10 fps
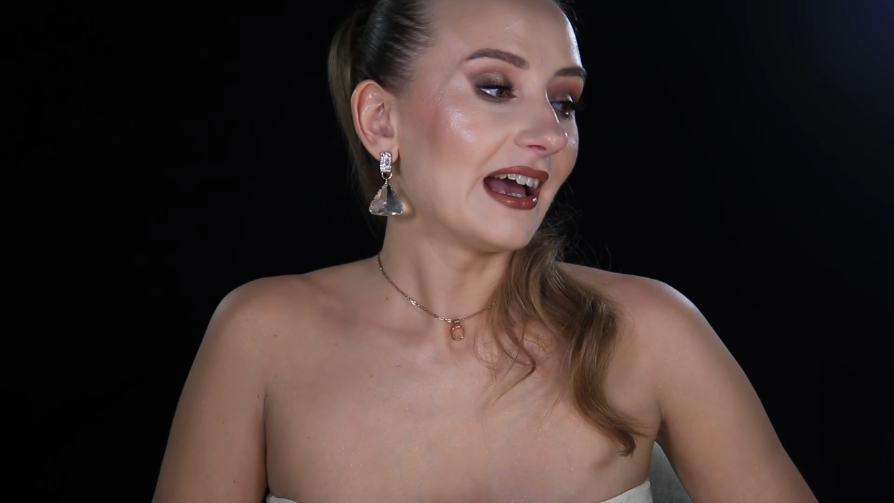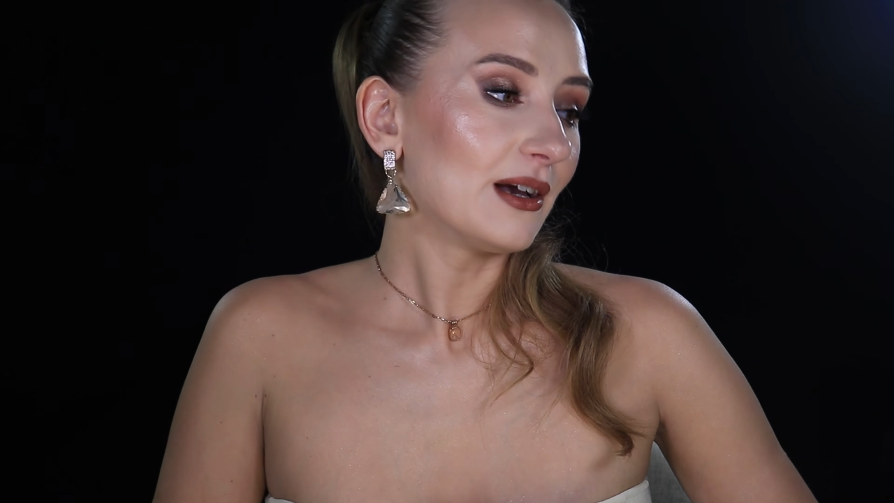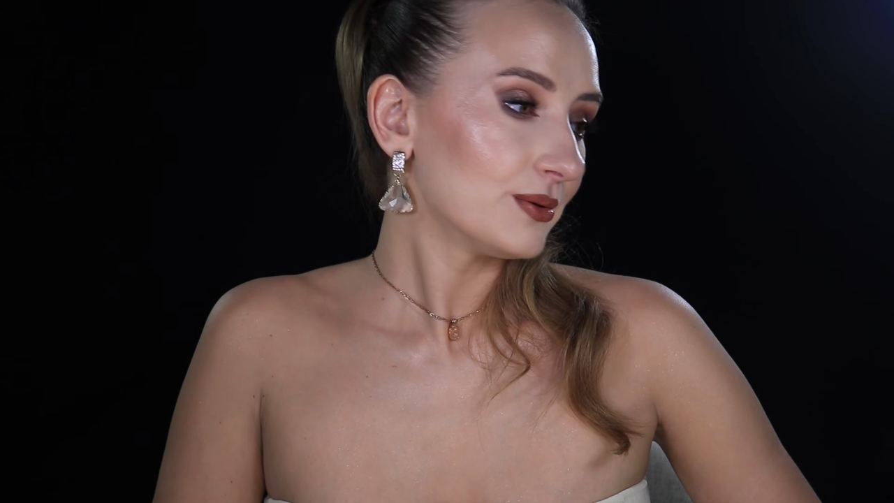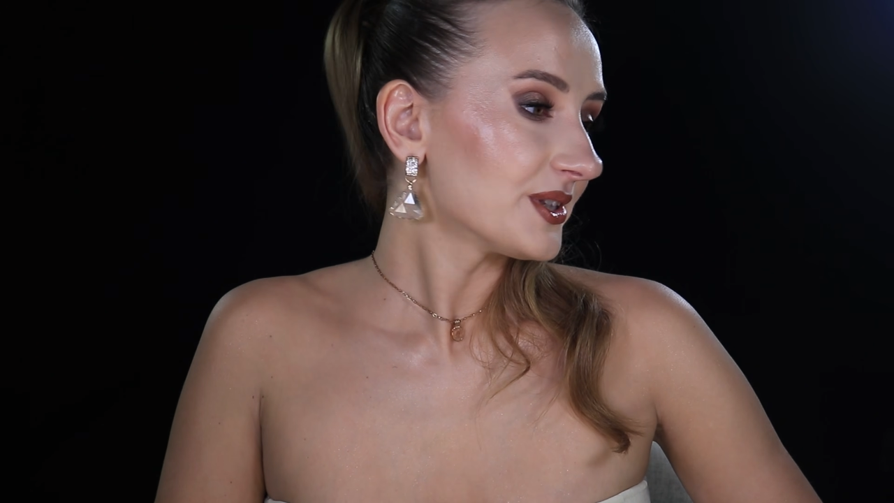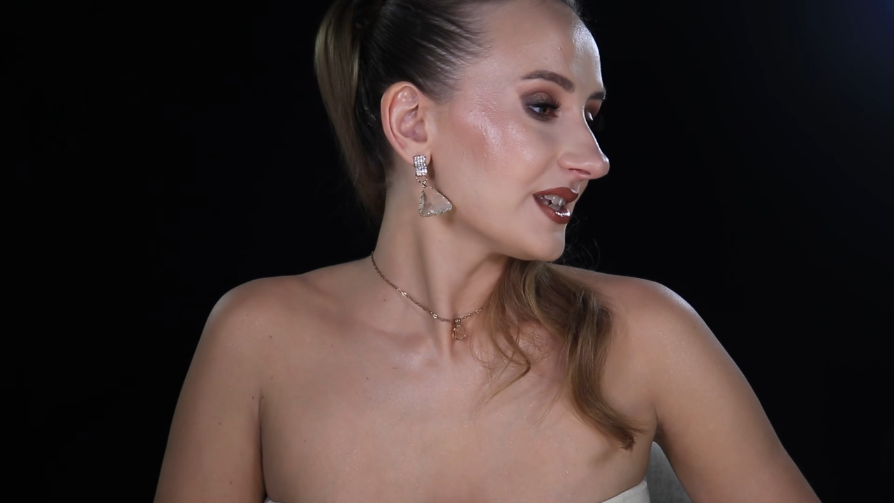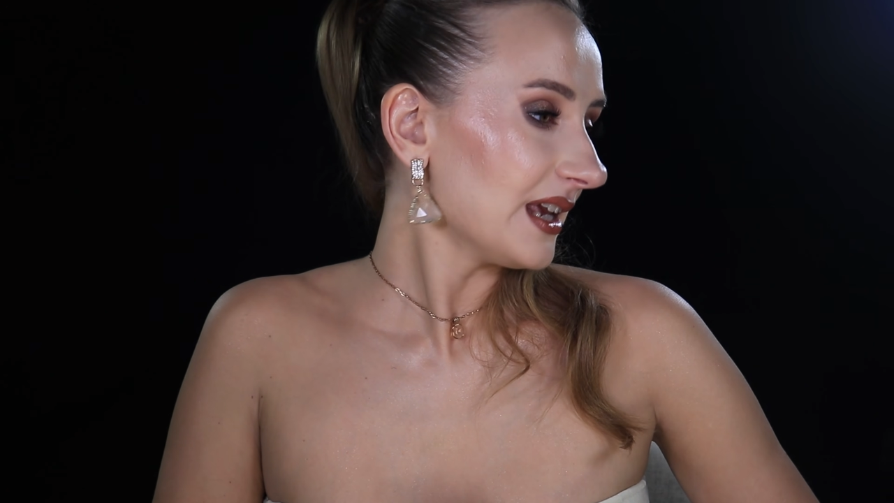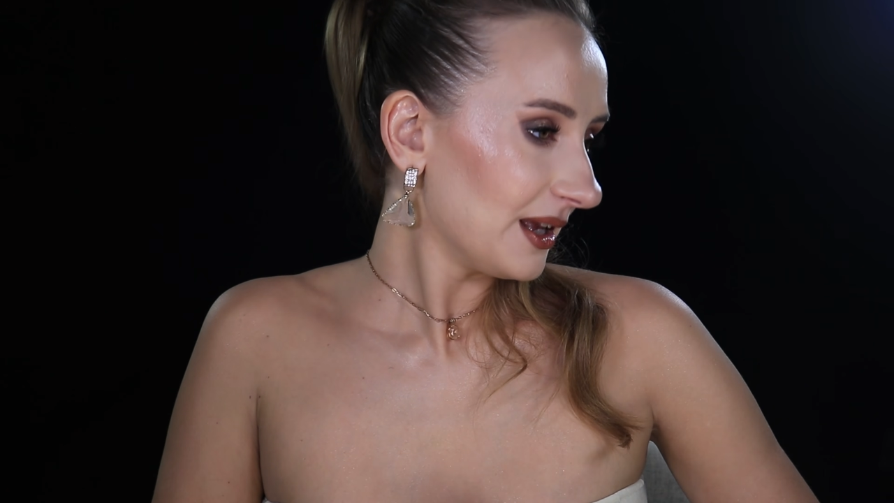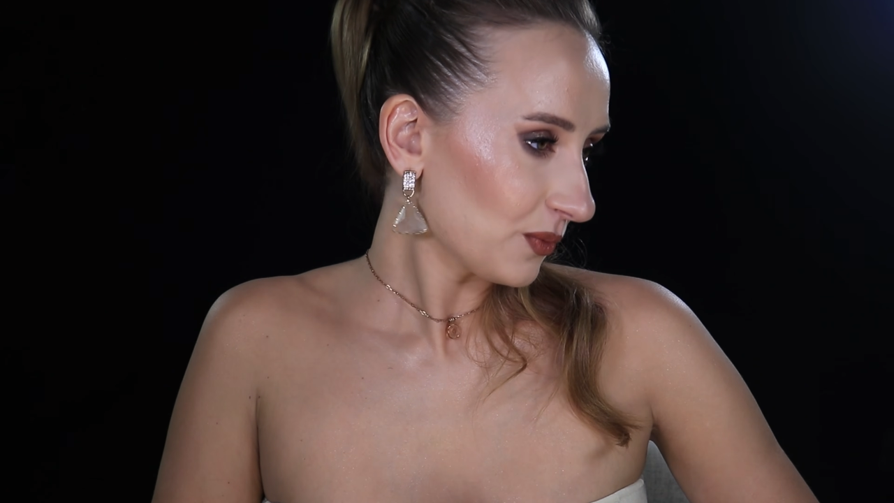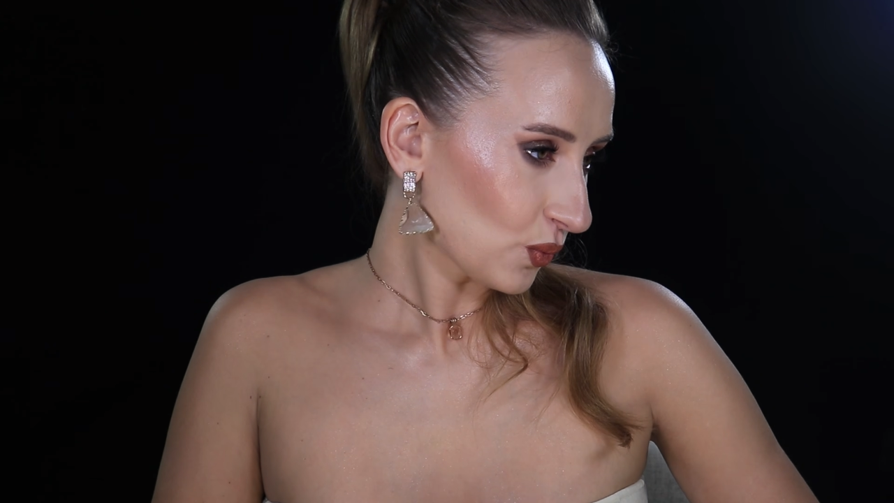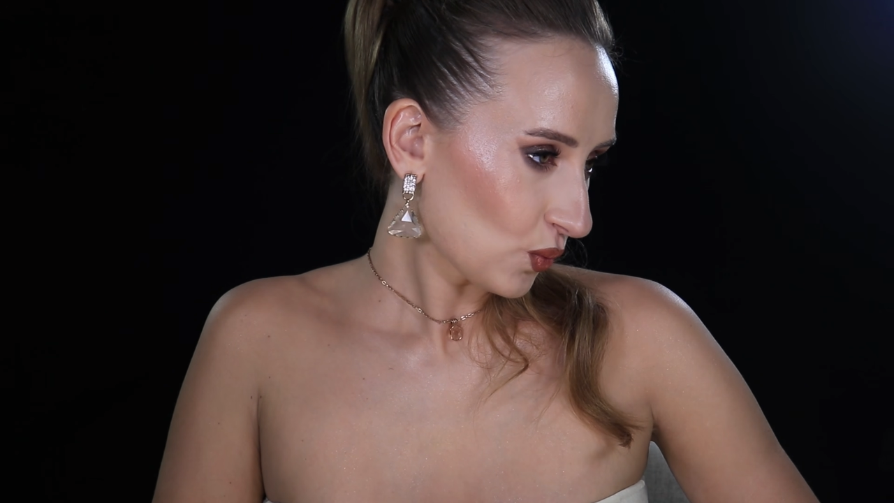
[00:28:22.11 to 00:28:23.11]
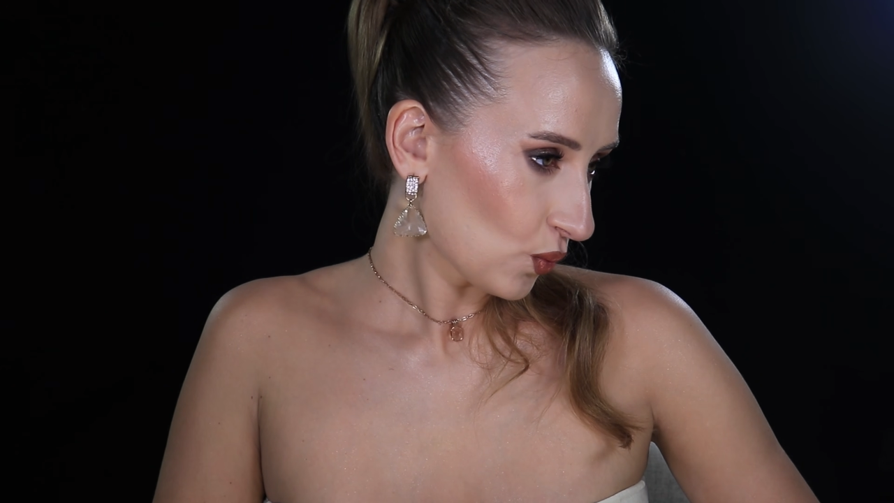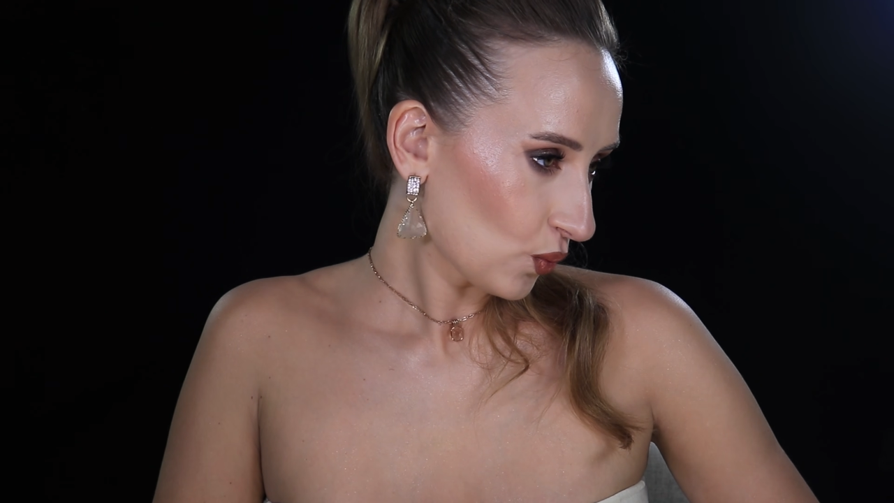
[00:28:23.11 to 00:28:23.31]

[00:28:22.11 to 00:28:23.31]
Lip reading: I would say